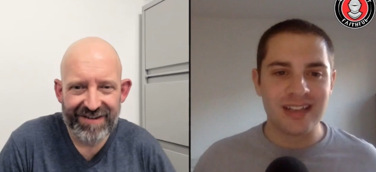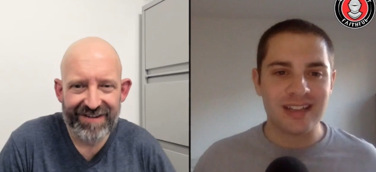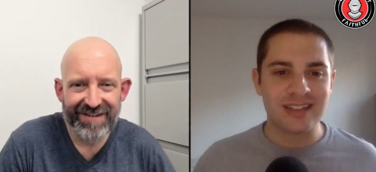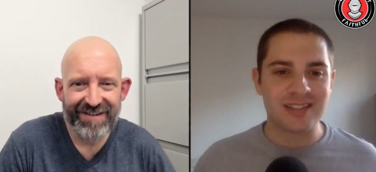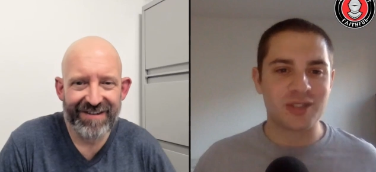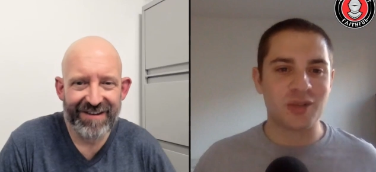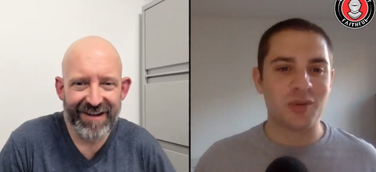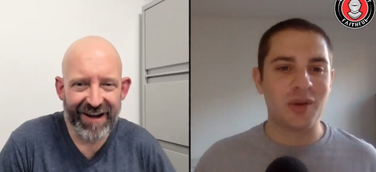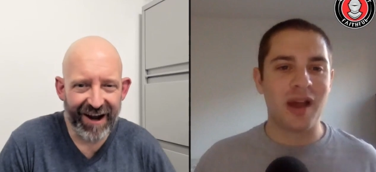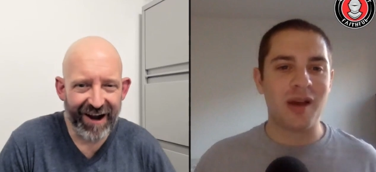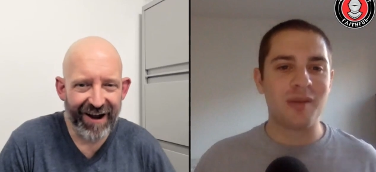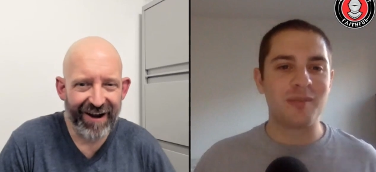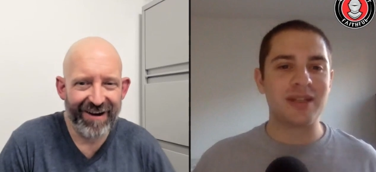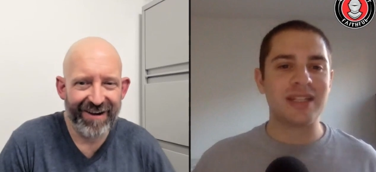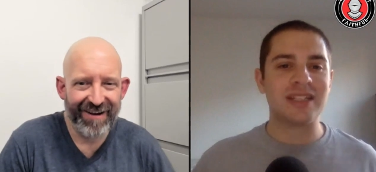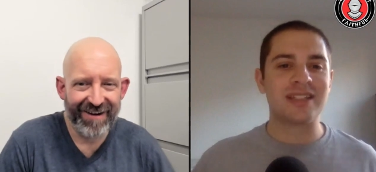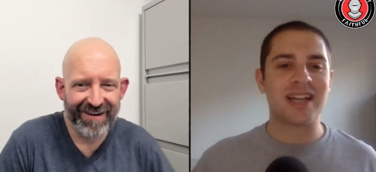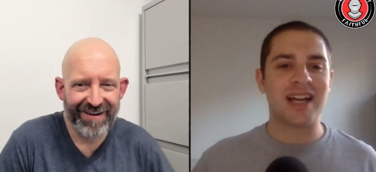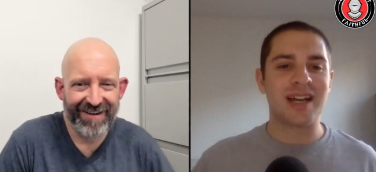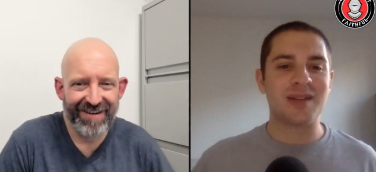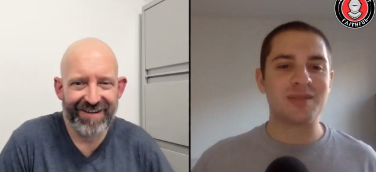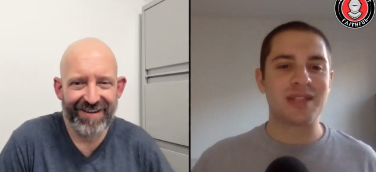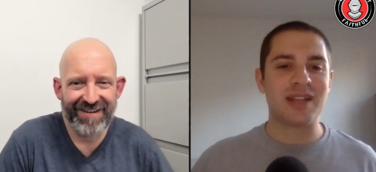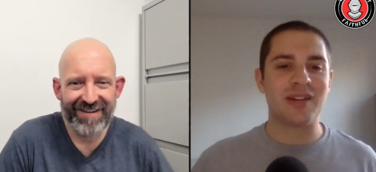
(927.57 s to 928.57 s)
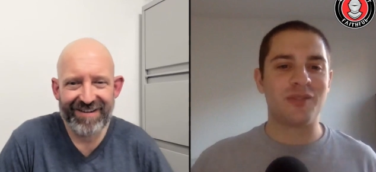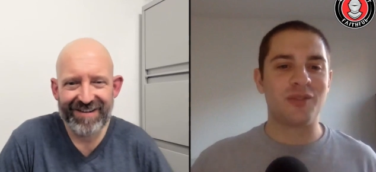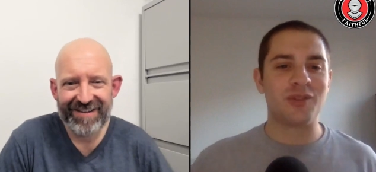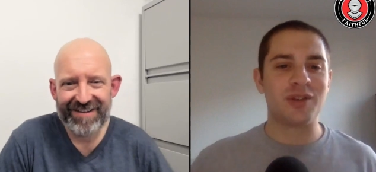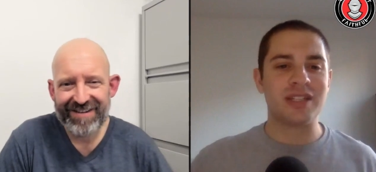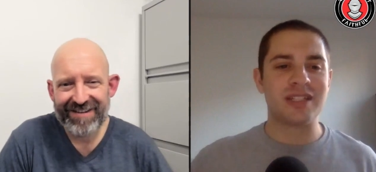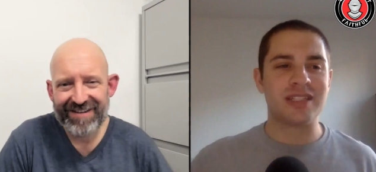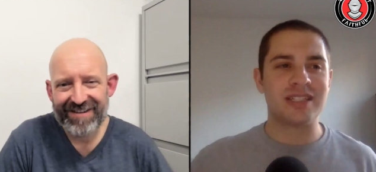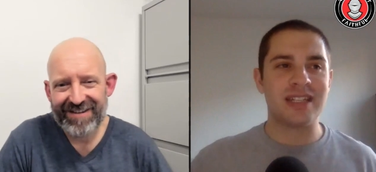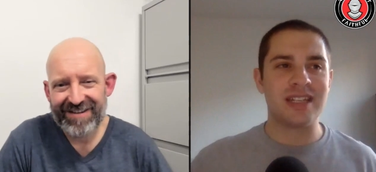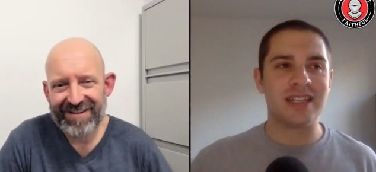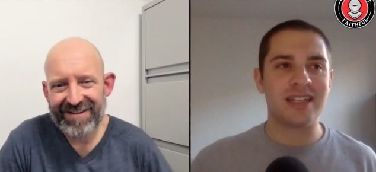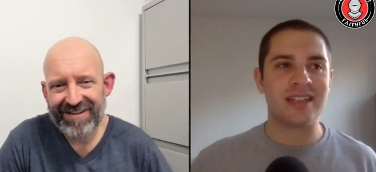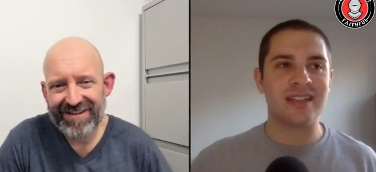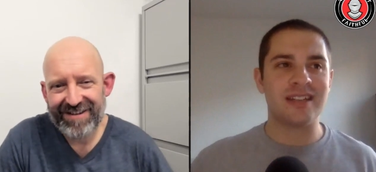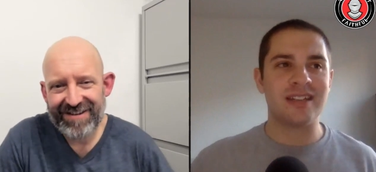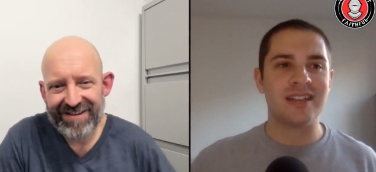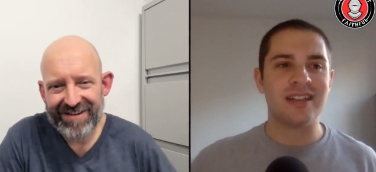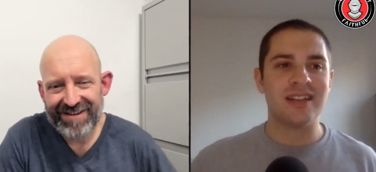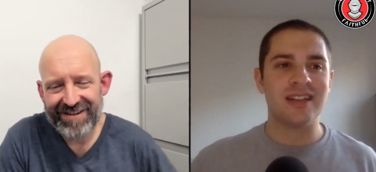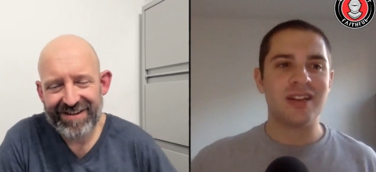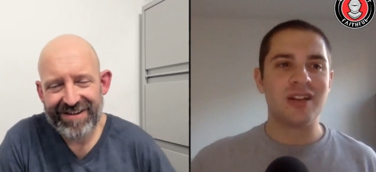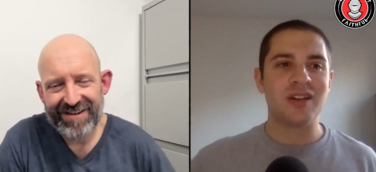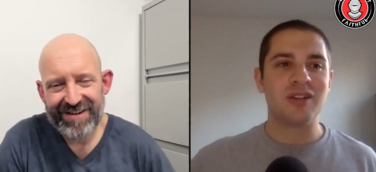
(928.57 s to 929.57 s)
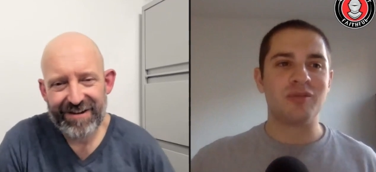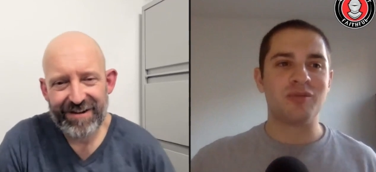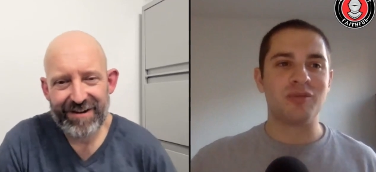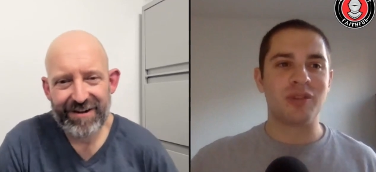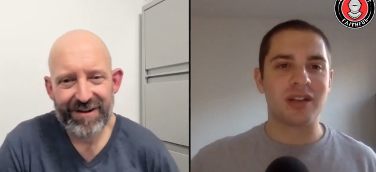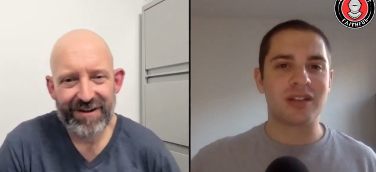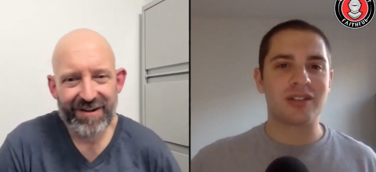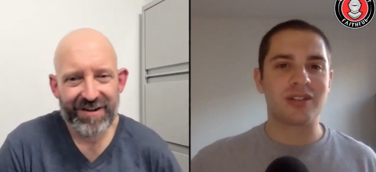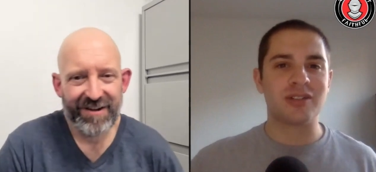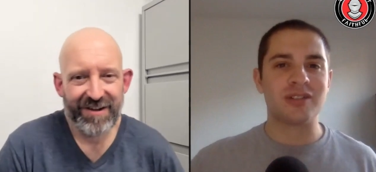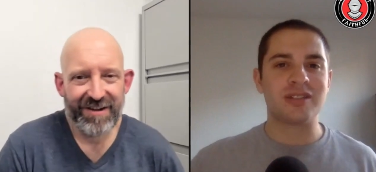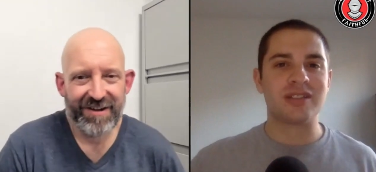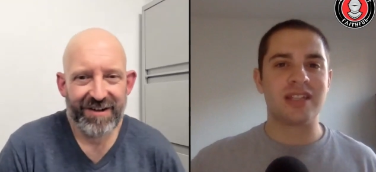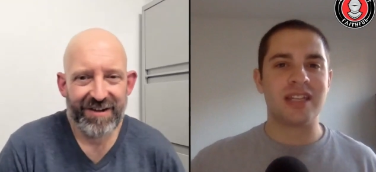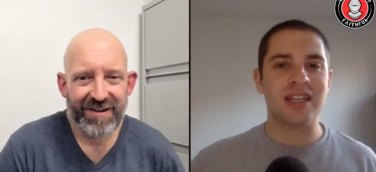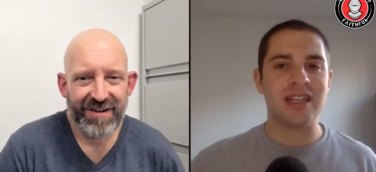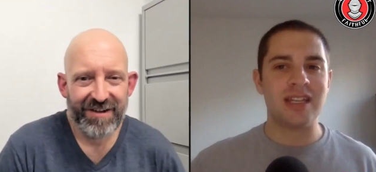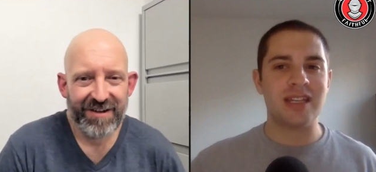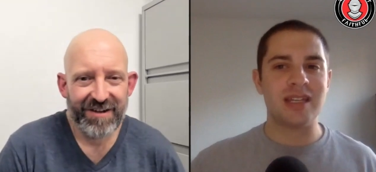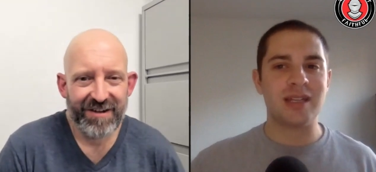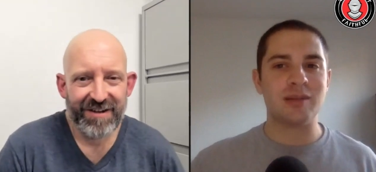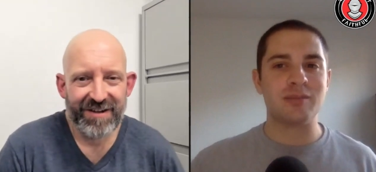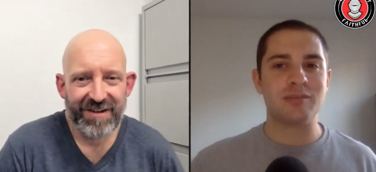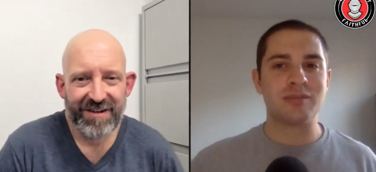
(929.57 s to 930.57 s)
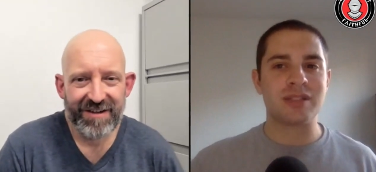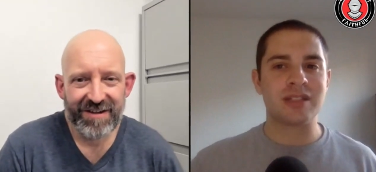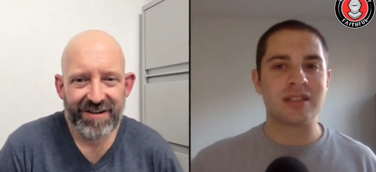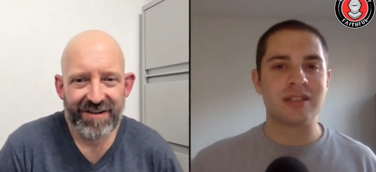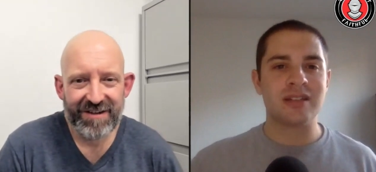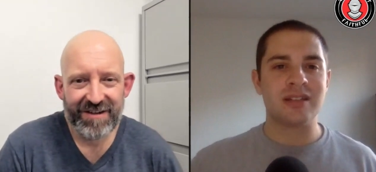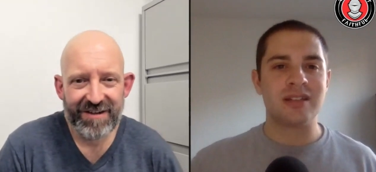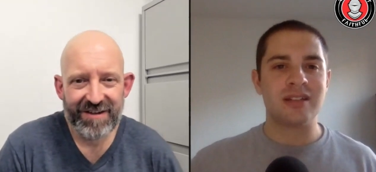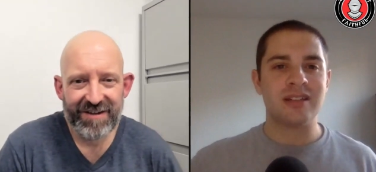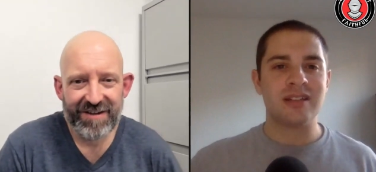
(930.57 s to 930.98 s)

Speaker 1: So yeah. how many times have we seen Rutgers teams?